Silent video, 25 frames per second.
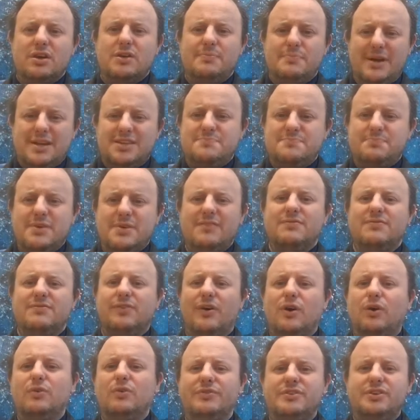can best be
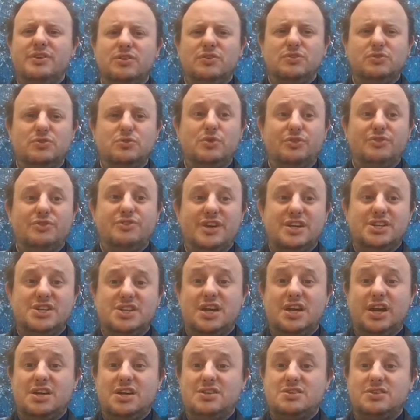involved in your daughter's
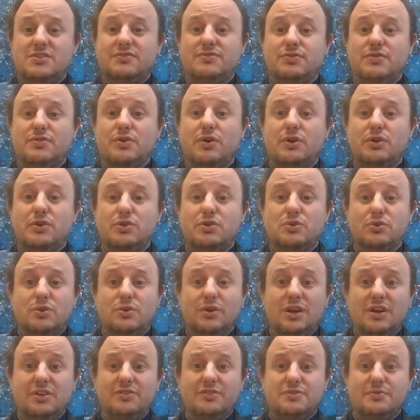education through our Google
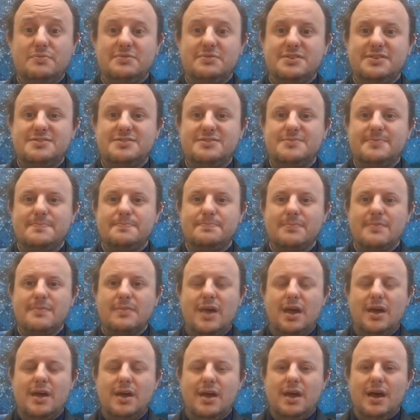Classroom system.
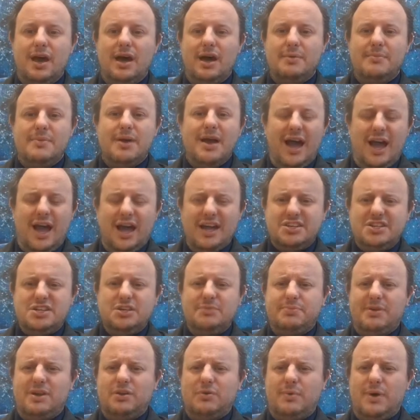As
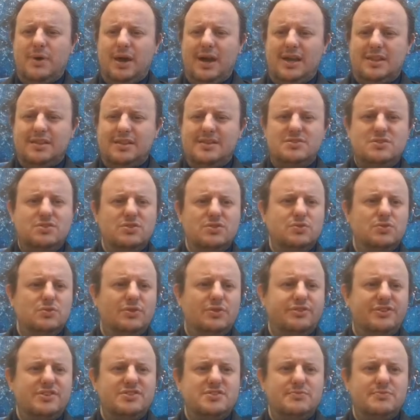you'll be aware, this
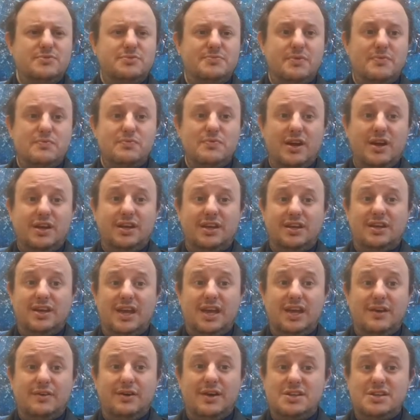Google system has been running
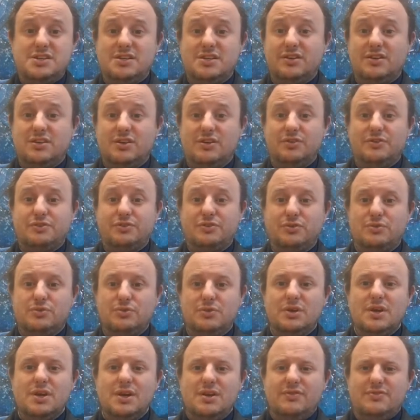here at Hitchin Girls
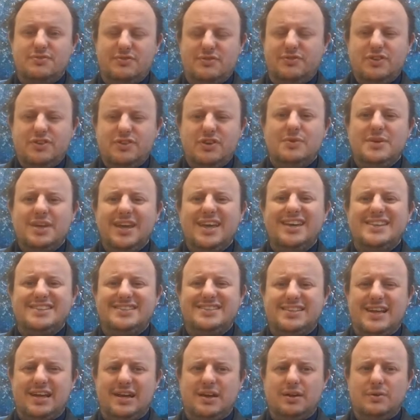School for a few
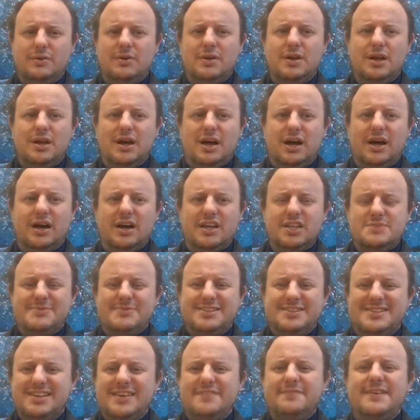years now, and
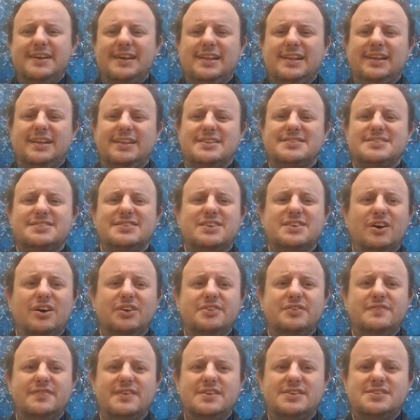specifically at the
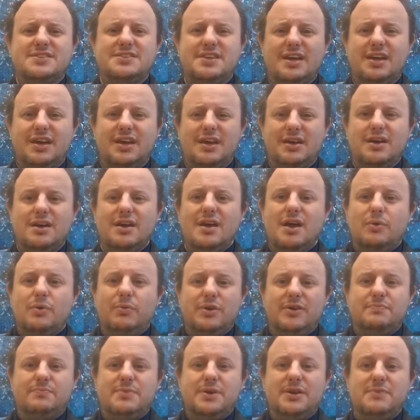start of this year,
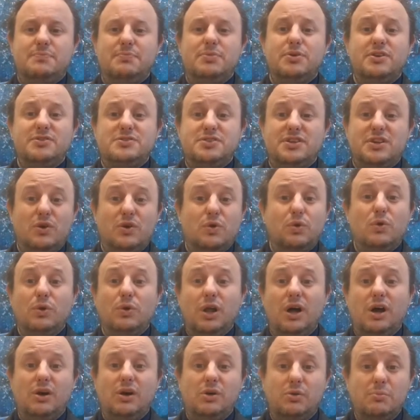we've been posting
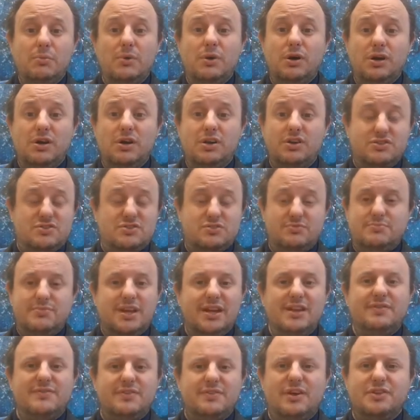all homeworks and
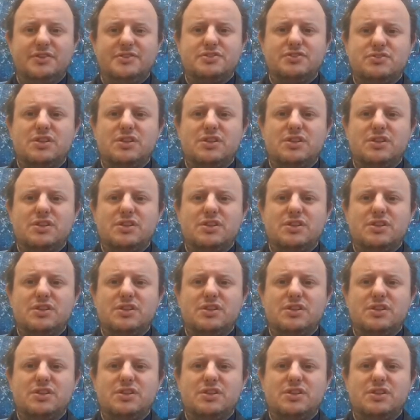many of our